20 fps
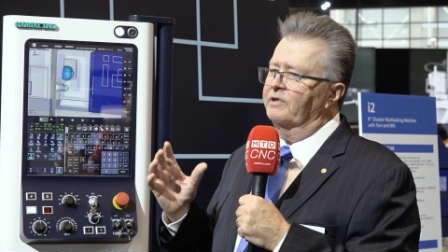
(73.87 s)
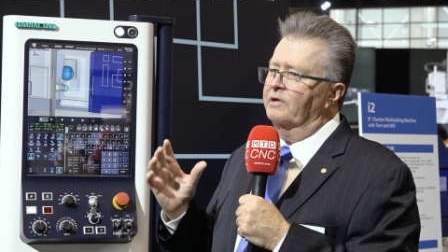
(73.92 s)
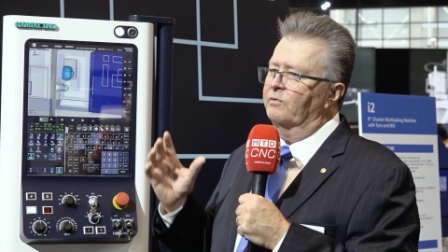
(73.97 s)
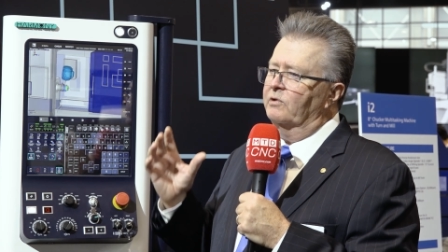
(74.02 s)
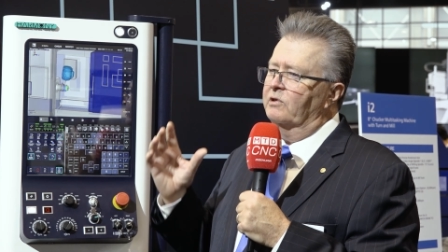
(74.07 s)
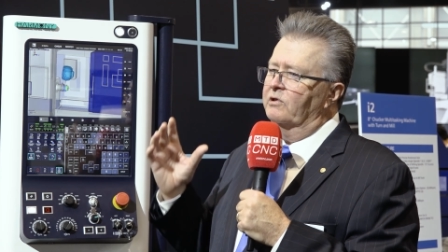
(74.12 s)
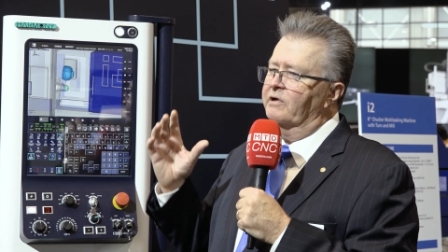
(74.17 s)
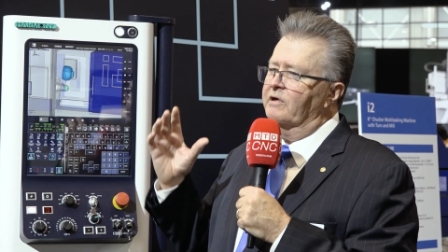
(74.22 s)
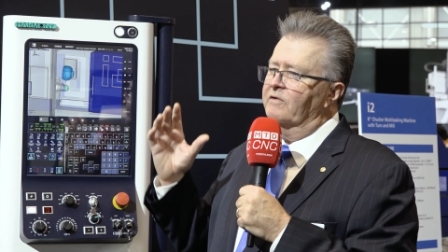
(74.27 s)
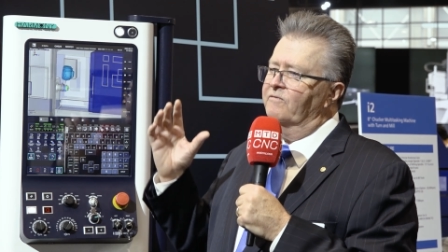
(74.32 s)
They
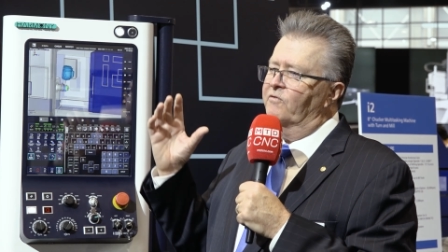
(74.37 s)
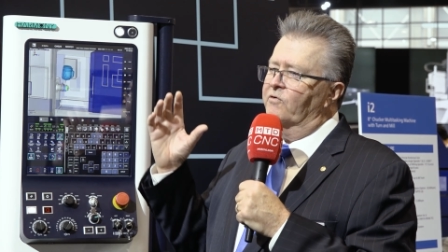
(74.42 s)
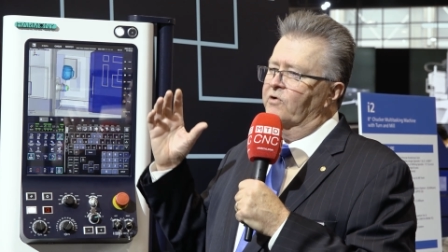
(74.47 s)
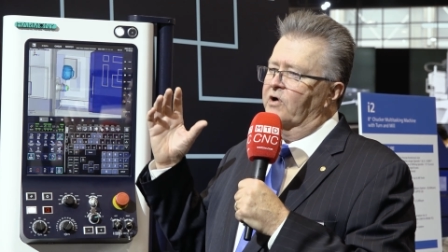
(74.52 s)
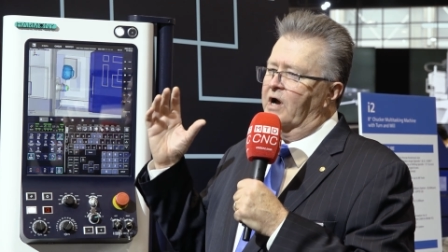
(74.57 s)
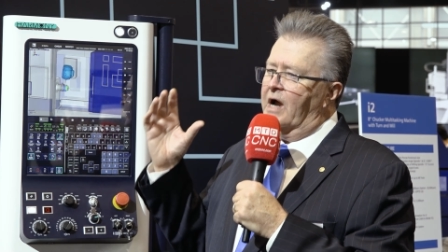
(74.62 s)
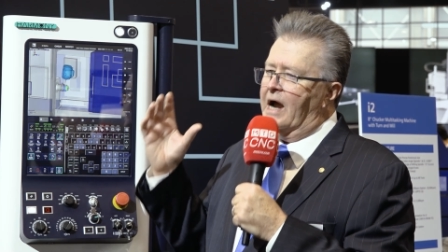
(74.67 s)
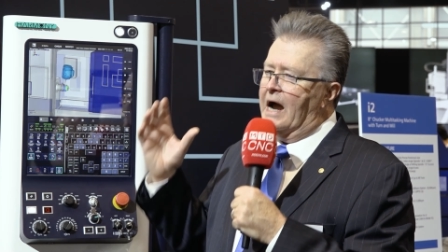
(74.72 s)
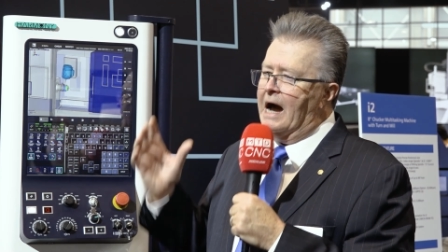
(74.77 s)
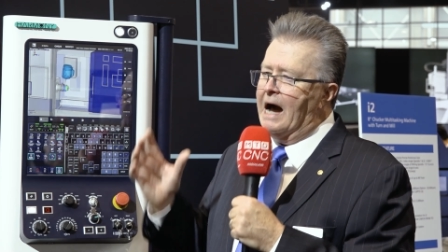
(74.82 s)
were looking
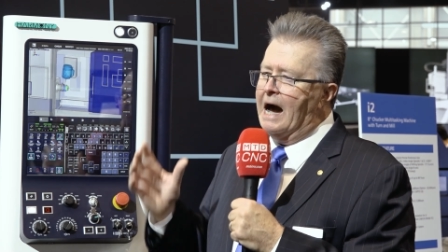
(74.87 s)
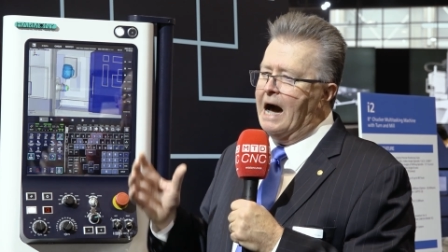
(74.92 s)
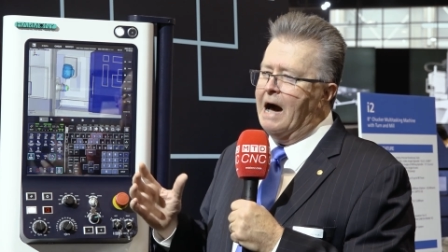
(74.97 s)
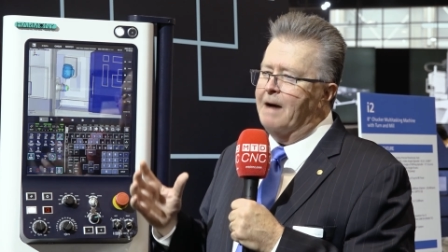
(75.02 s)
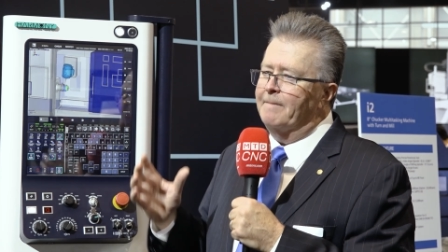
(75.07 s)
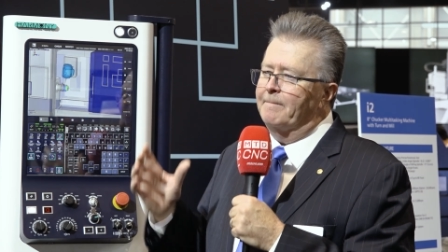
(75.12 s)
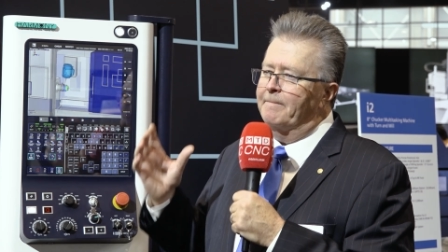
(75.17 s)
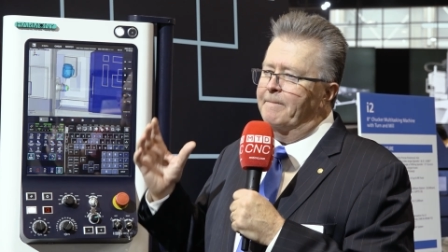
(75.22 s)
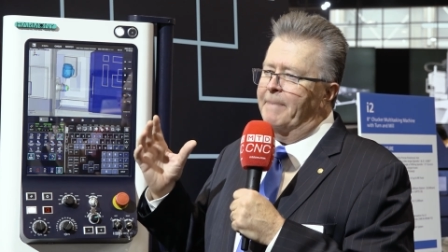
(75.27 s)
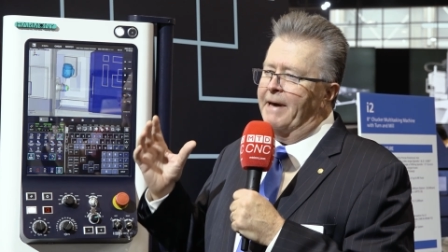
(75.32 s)
for a
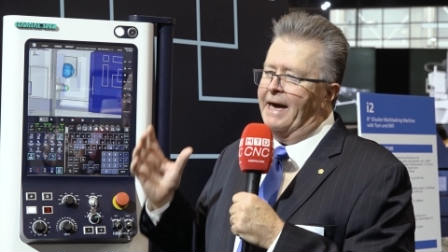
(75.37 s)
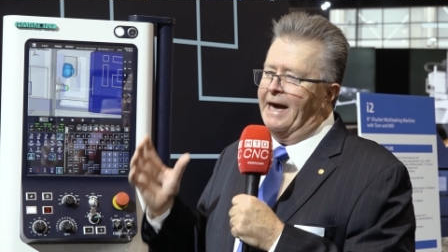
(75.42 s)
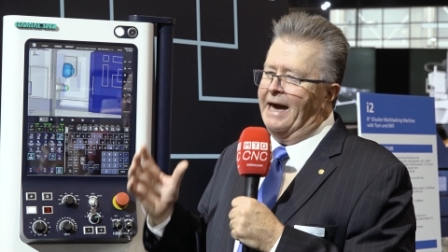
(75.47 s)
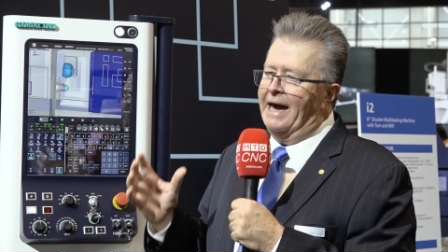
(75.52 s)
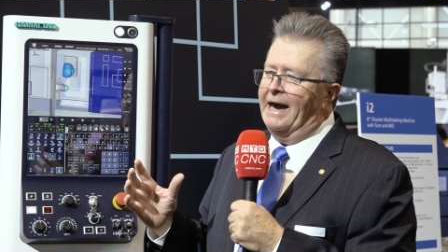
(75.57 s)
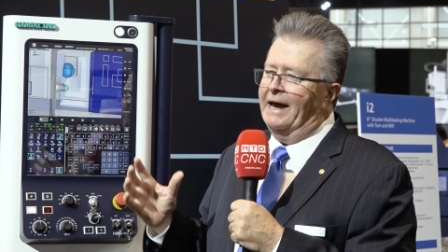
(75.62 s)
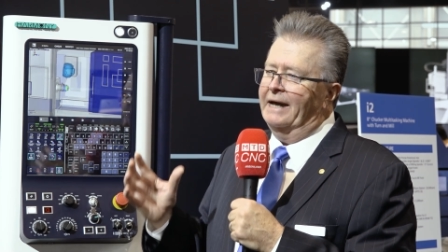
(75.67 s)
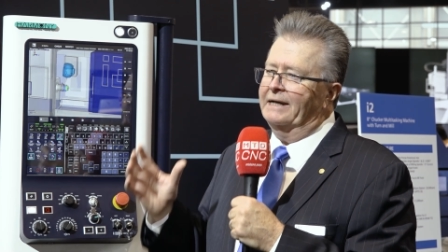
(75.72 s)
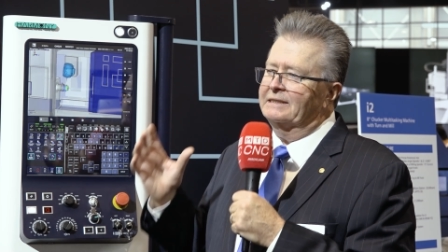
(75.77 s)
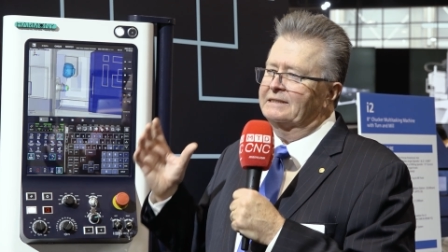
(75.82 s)

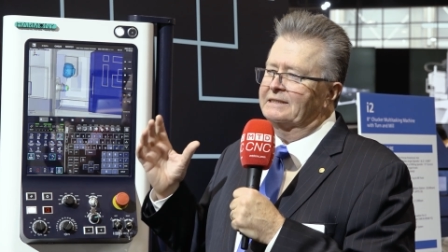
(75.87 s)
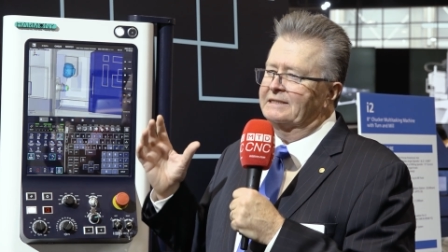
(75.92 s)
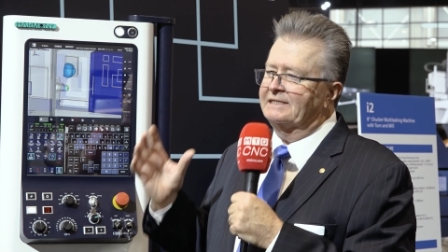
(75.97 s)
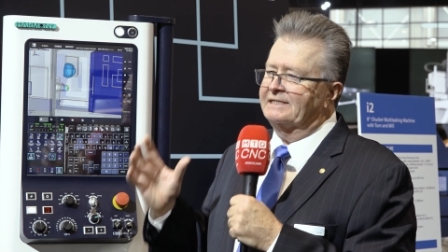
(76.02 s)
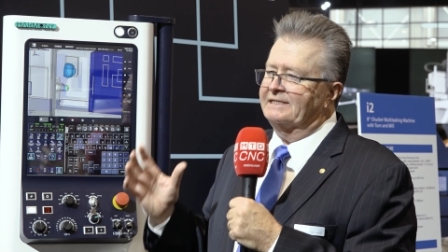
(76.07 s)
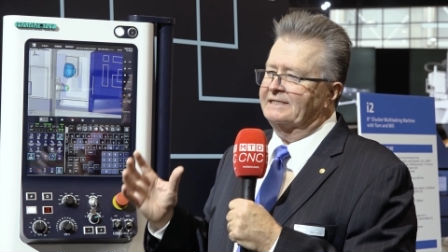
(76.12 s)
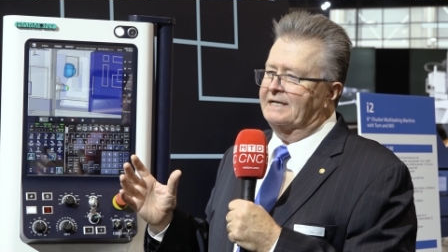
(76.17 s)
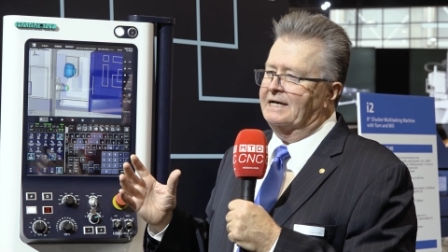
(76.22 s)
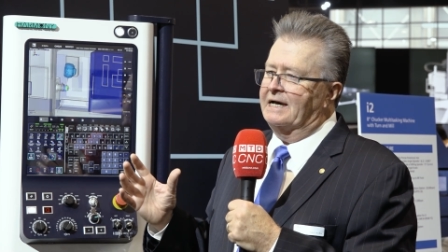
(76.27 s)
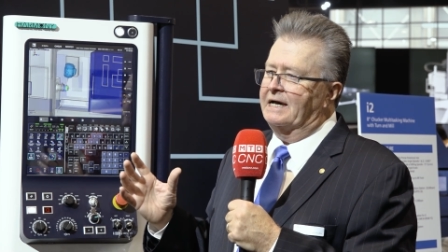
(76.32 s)
compact
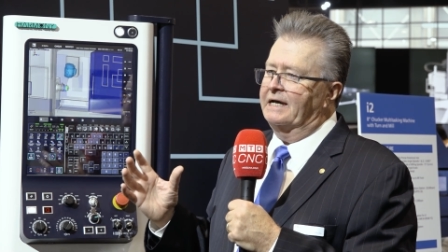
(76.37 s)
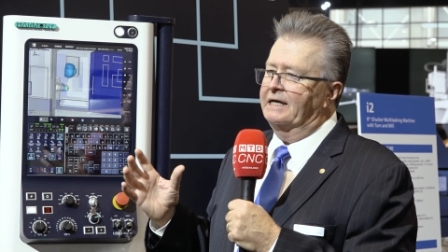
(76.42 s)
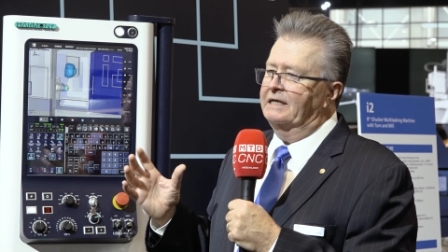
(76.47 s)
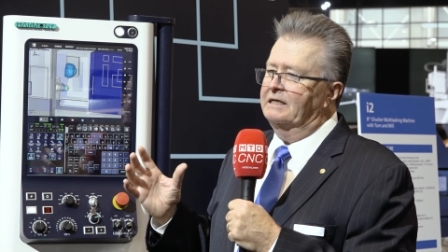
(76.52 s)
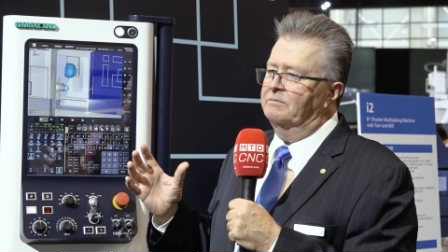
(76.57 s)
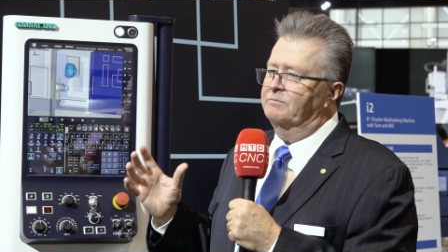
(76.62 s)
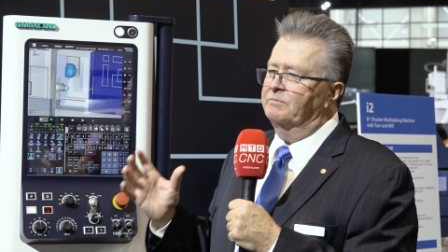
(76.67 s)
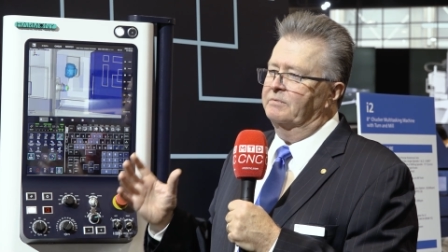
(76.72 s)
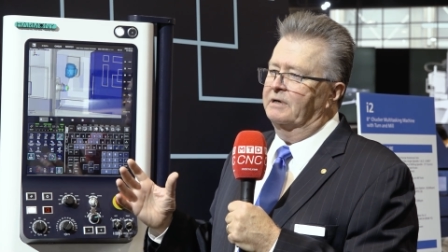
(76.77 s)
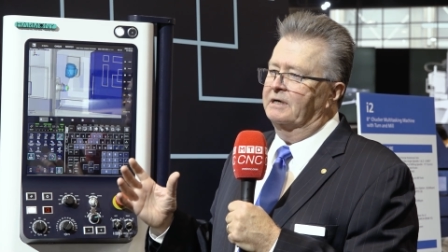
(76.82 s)

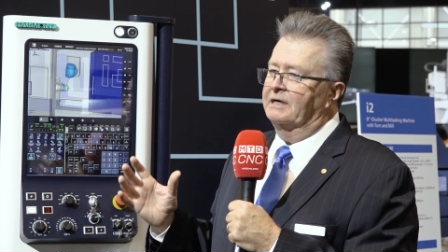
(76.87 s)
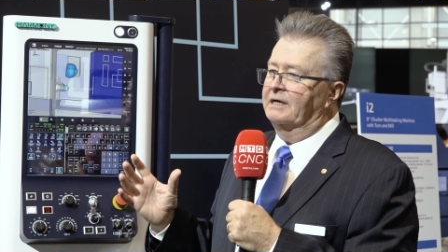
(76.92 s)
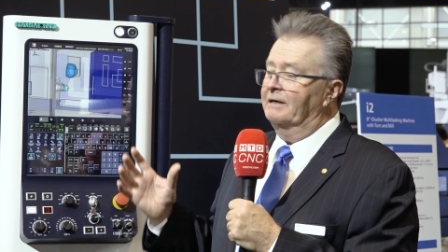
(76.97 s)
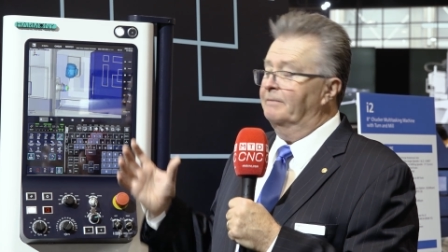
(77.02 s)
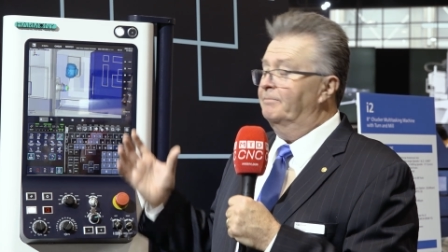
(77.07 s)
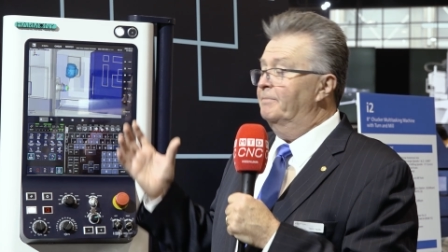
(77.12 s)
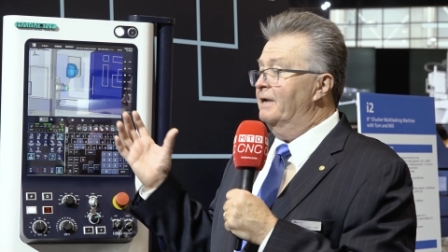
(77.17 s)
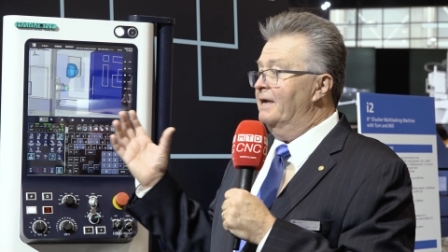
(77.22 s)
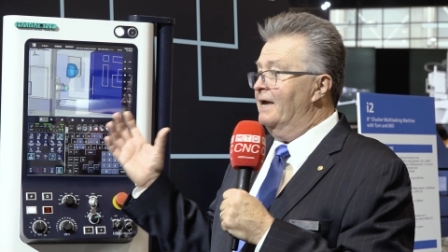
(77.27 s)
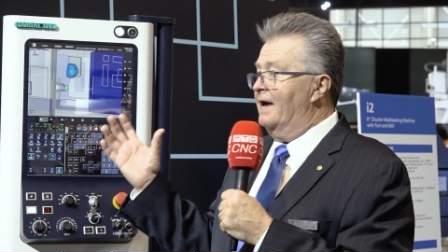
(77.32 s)
design
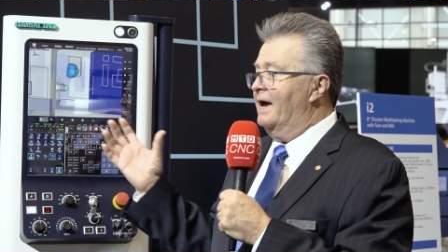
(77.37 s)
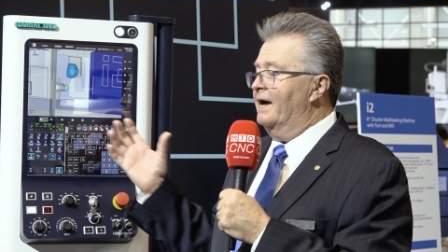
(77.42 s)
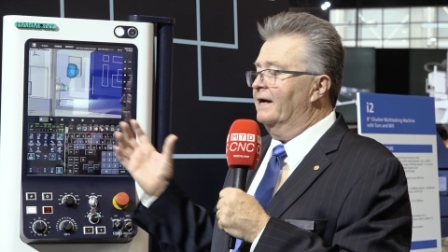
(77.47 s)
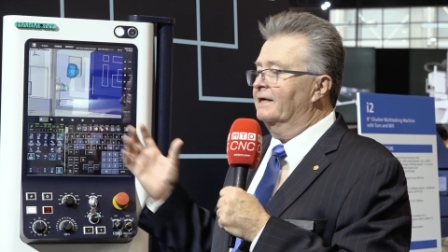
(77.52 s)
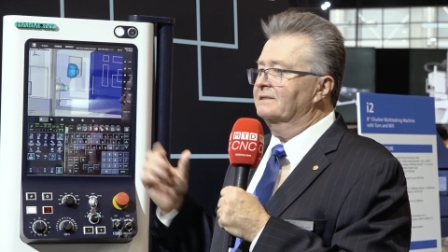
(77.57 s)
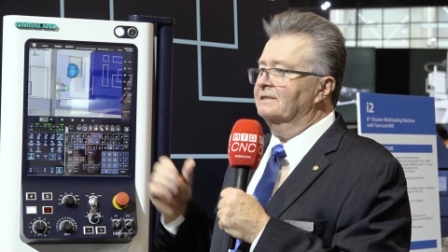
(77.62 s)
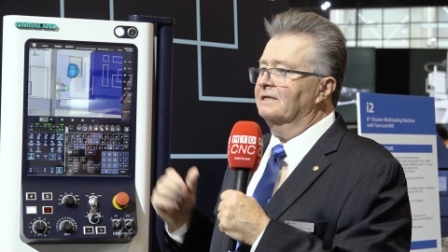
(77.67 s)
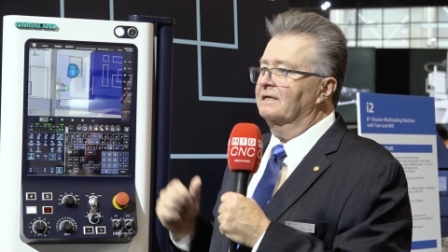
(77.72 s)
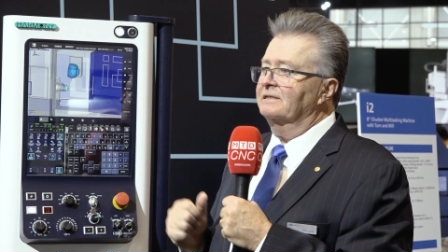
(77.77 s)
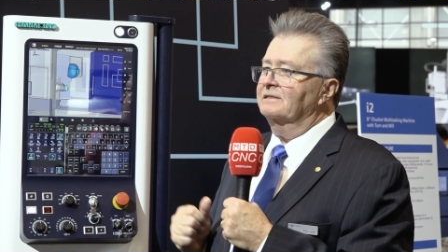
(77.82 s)
uh, B
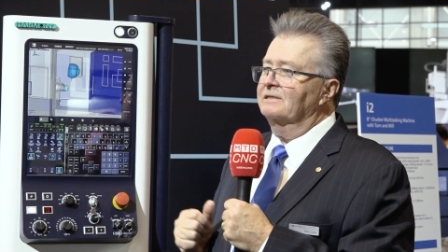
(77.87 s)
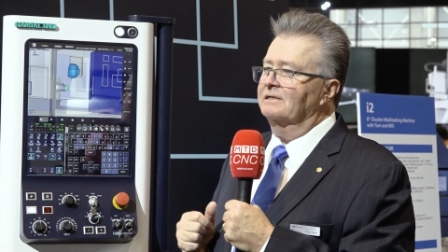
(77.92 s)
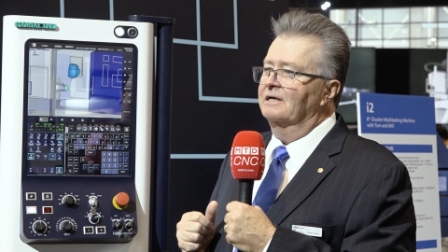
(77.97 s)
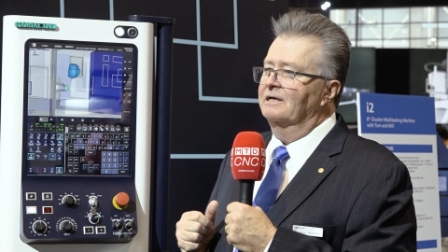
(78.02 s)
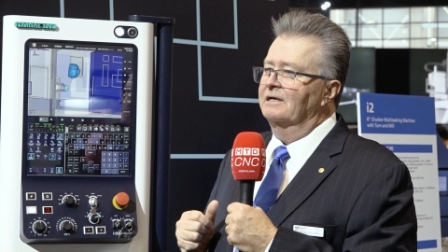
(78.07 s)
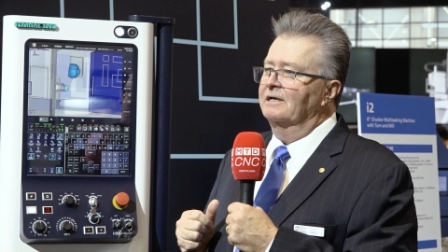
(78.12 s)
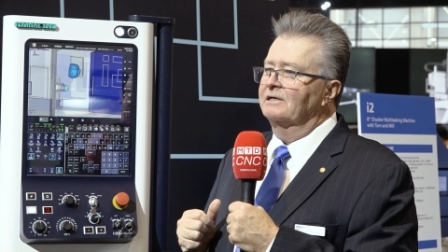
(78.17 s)
axis.